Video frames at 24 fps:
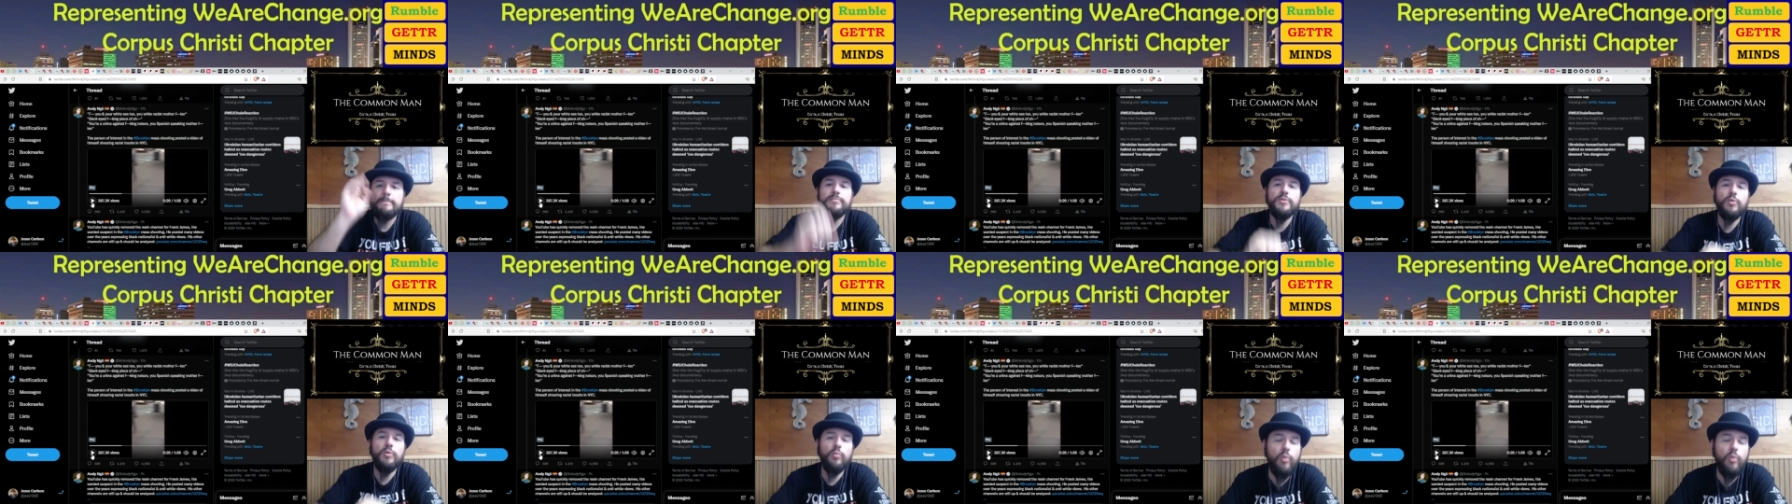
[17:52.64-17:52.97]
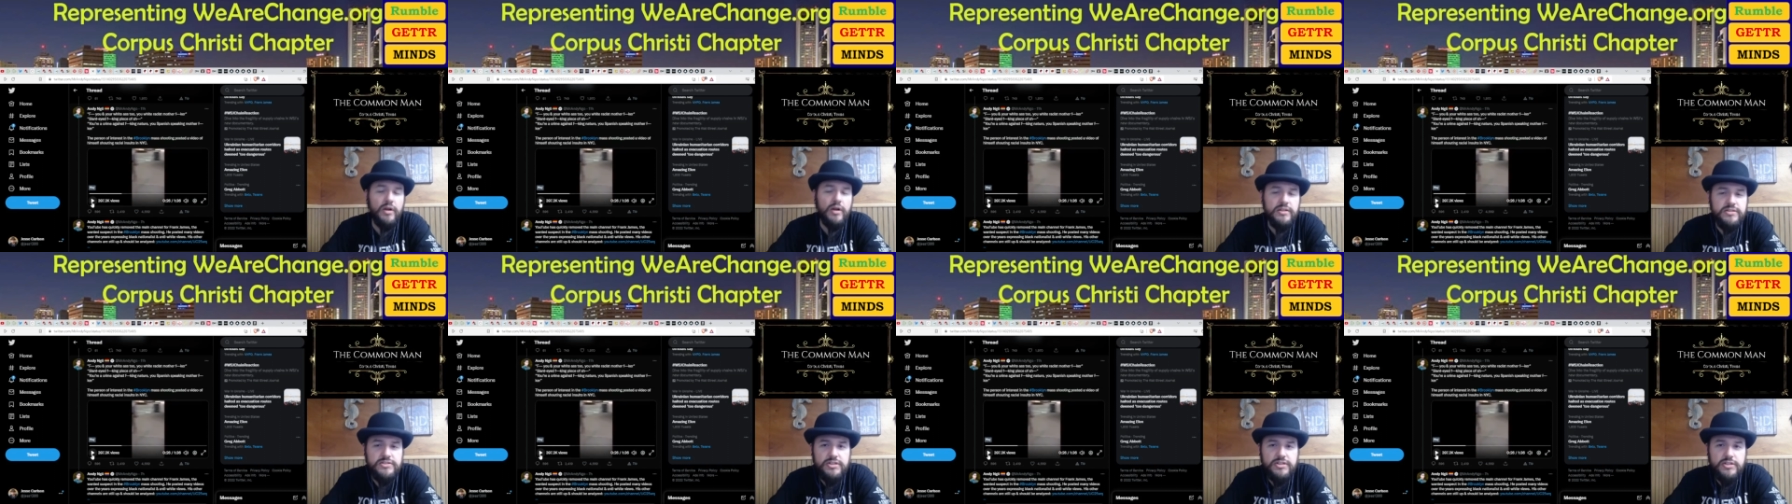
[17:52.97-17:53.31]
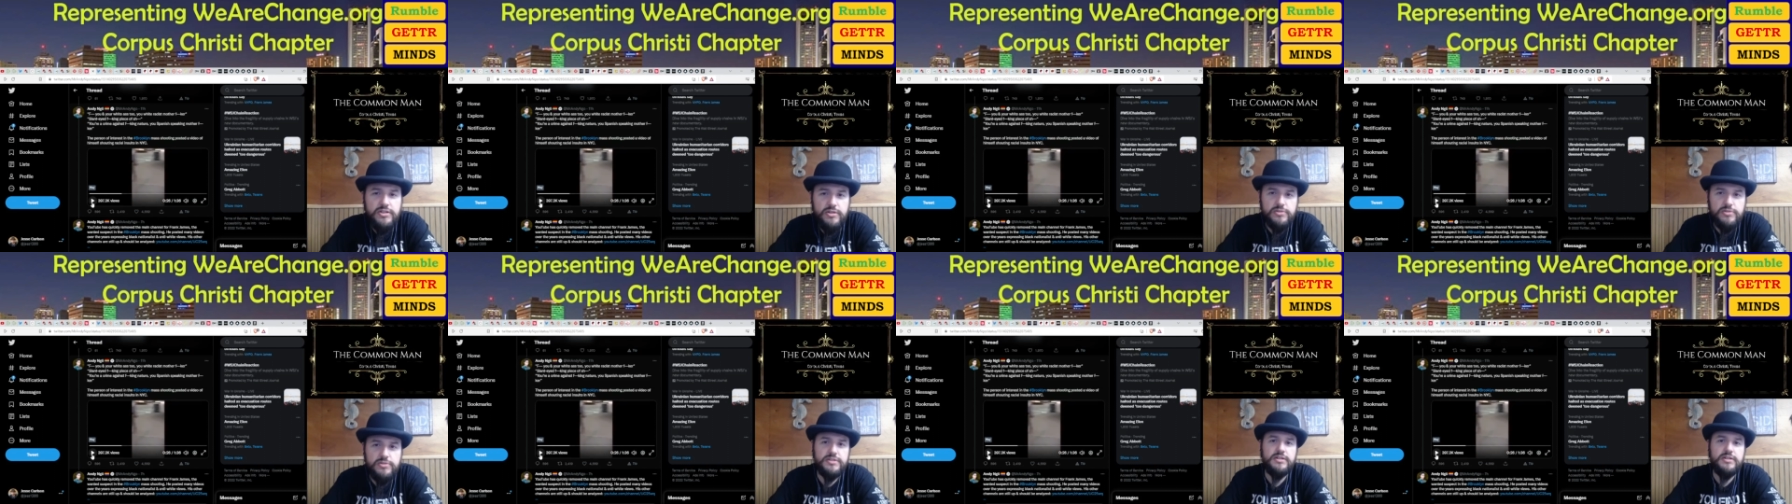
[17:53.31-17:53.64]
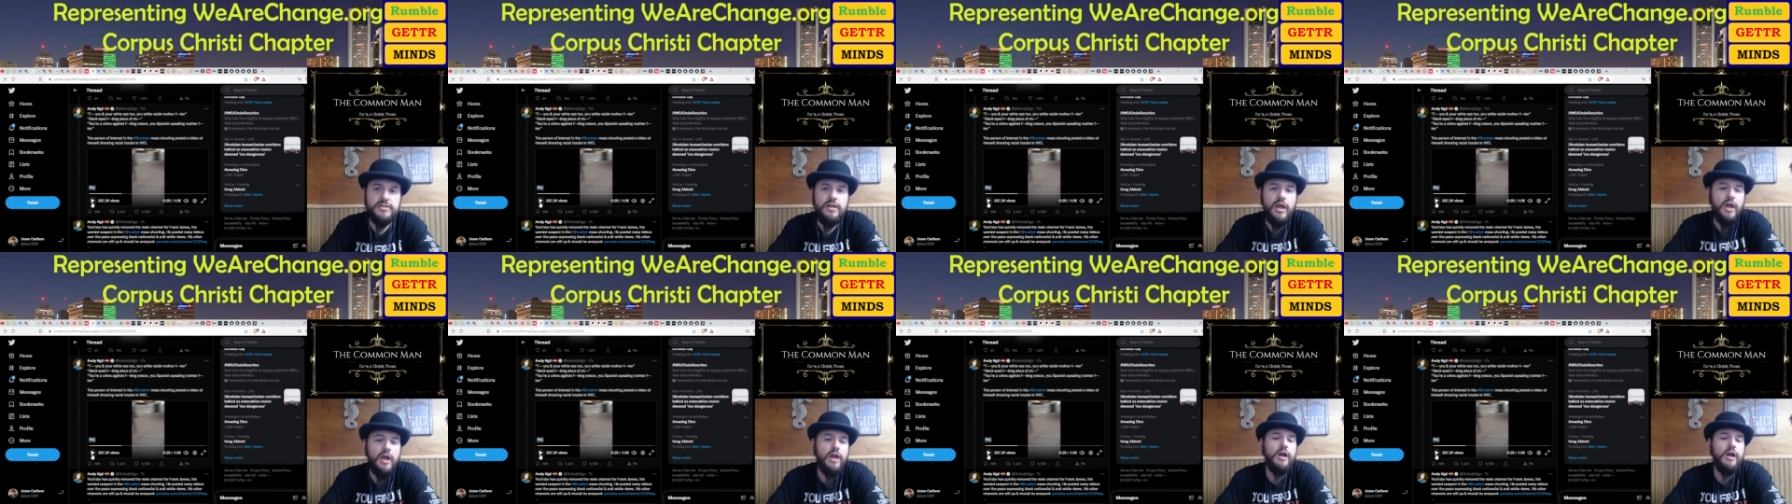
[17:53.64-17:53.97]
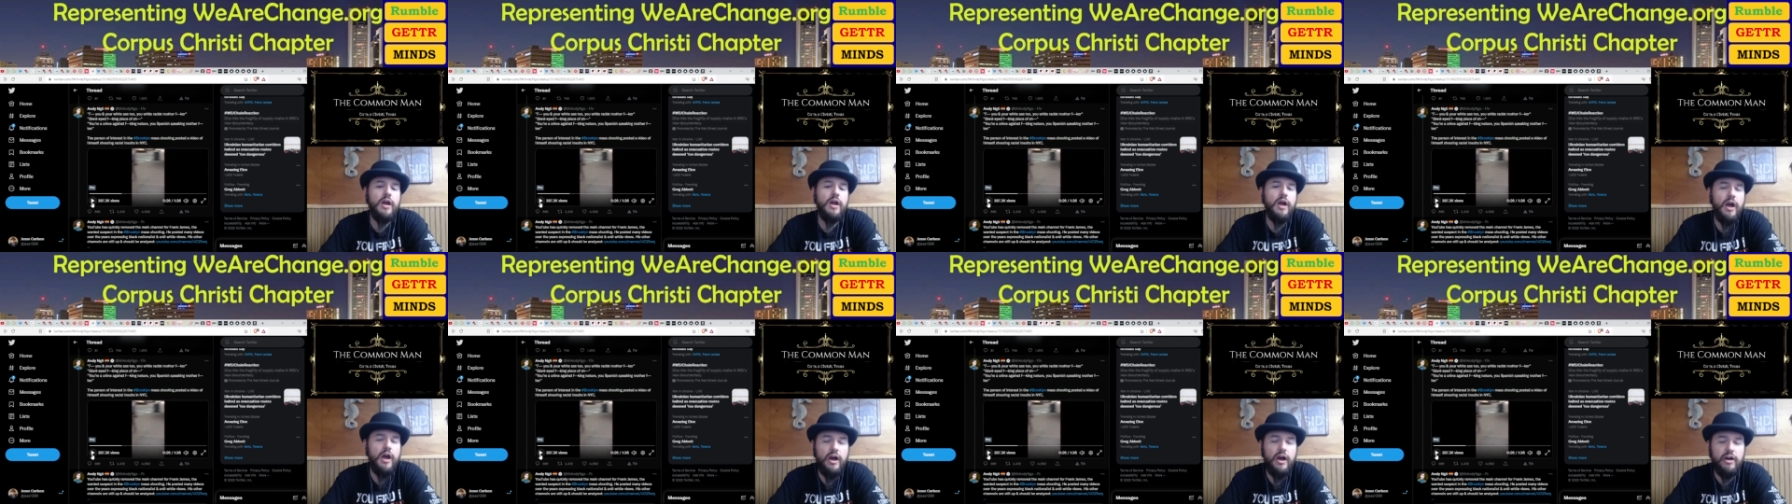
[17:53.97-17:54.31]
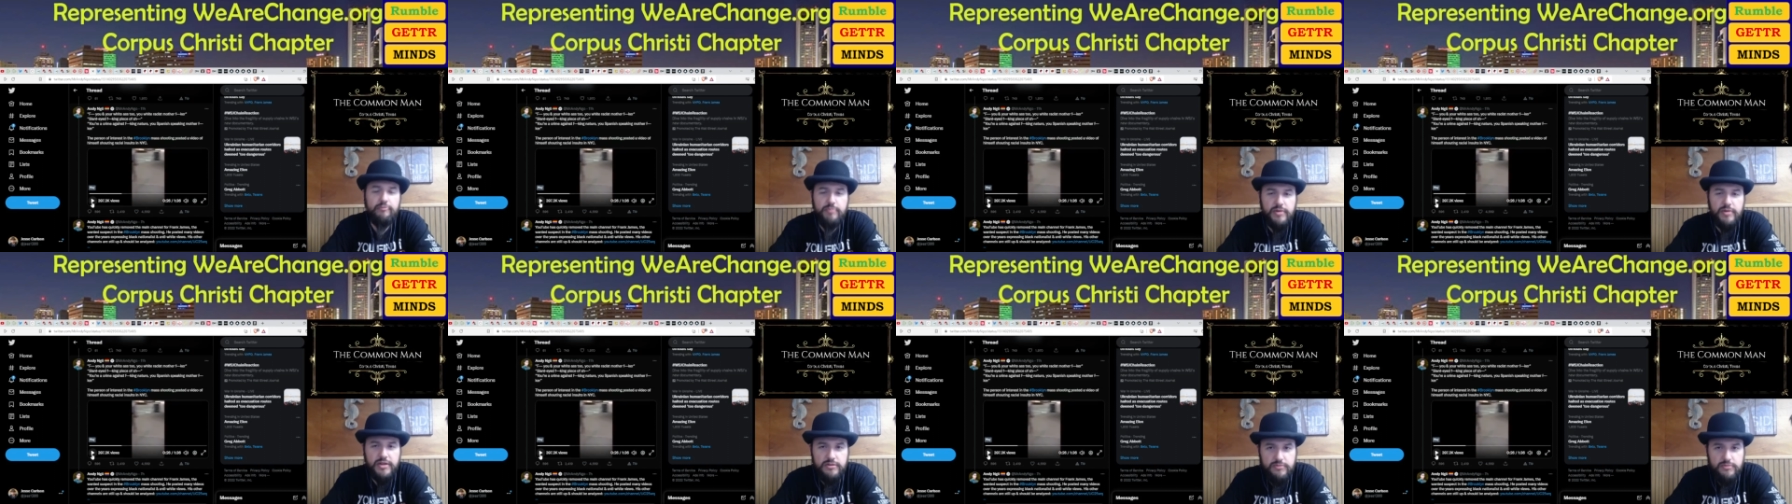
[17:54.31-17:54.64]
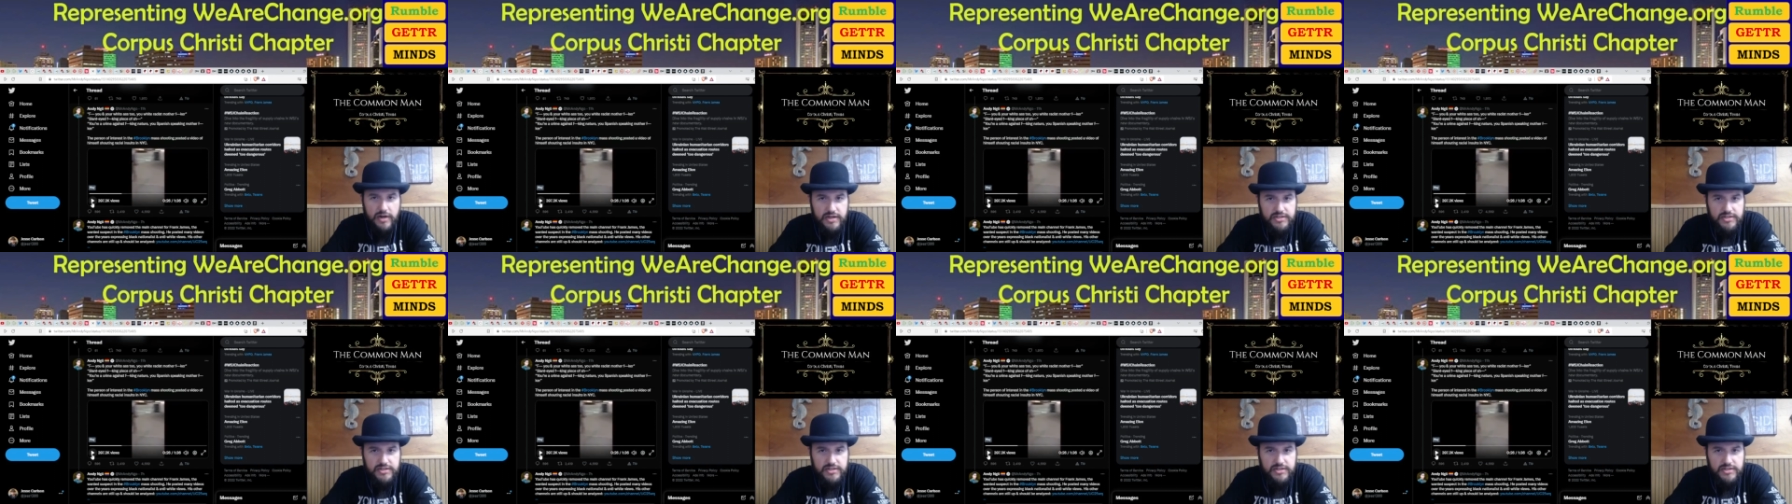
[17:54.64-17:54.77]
the ones accusing of being